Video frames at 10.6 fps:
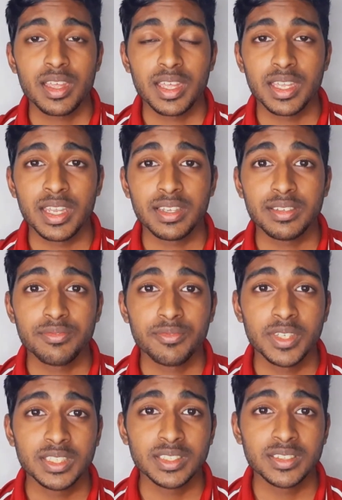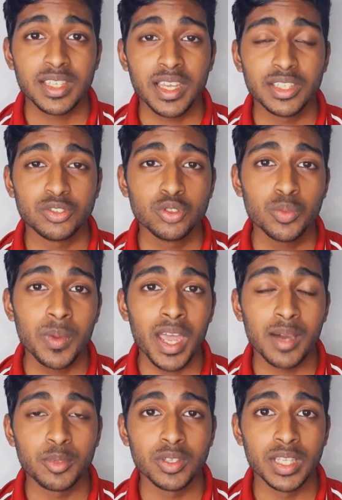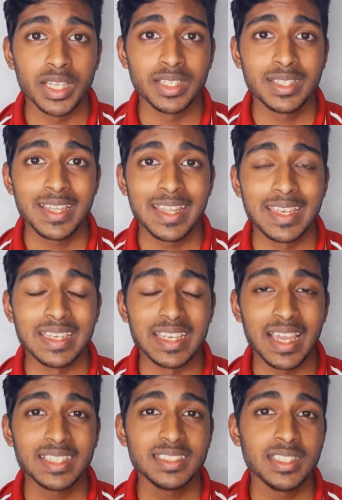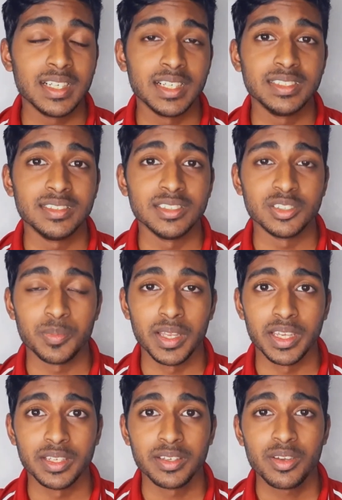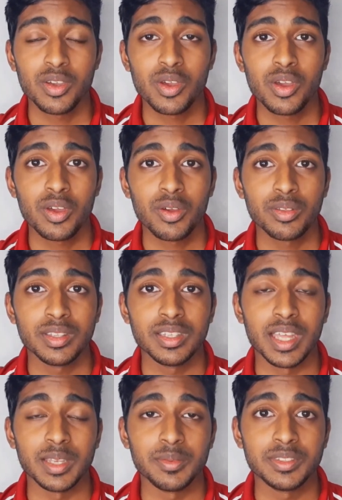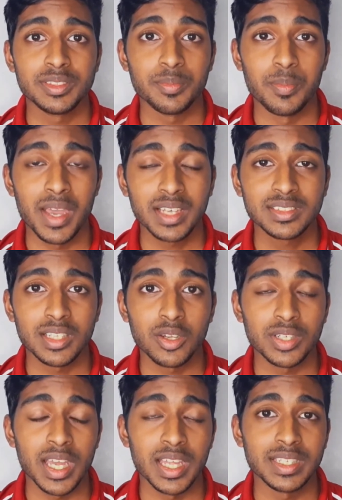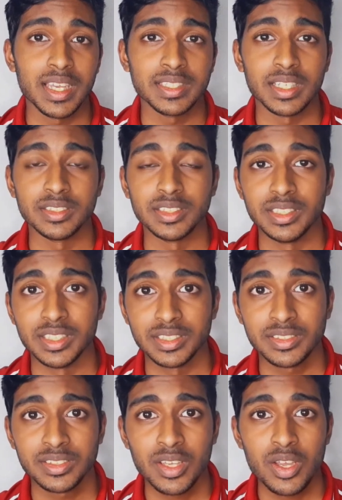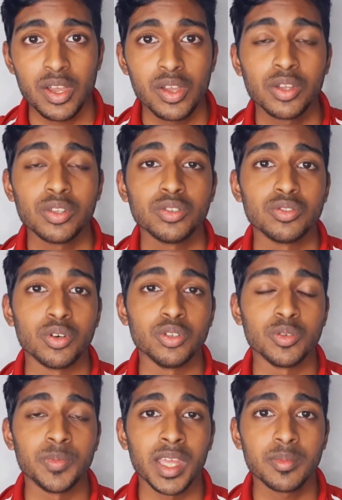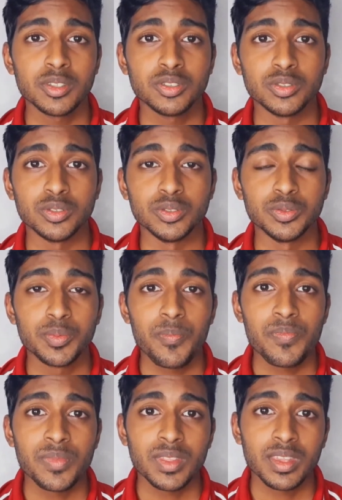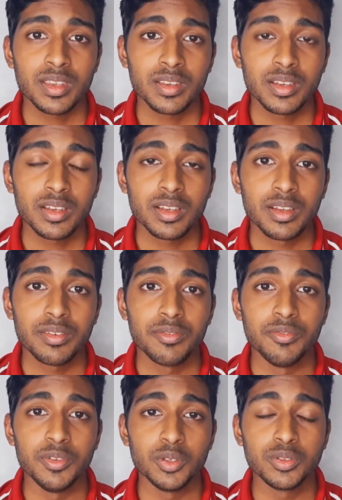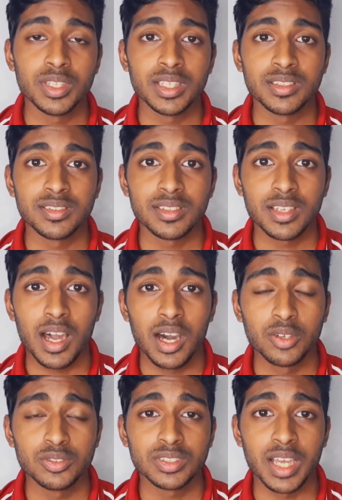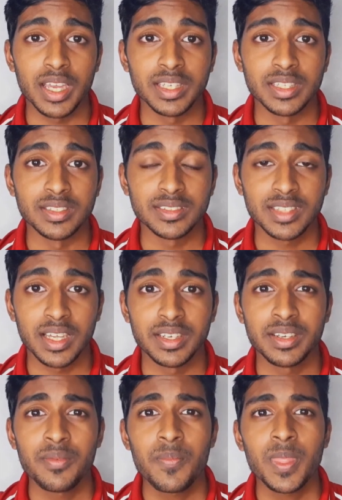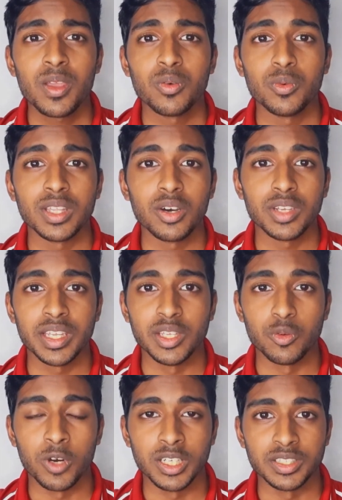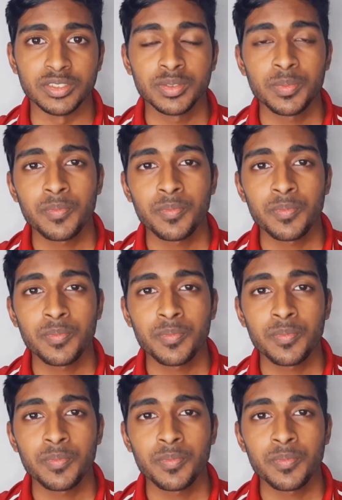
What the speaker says: it features a Super AMOLED 90Hz display that maxes out at 800 nits. So you'll be able to view things outside in the sun without any worries.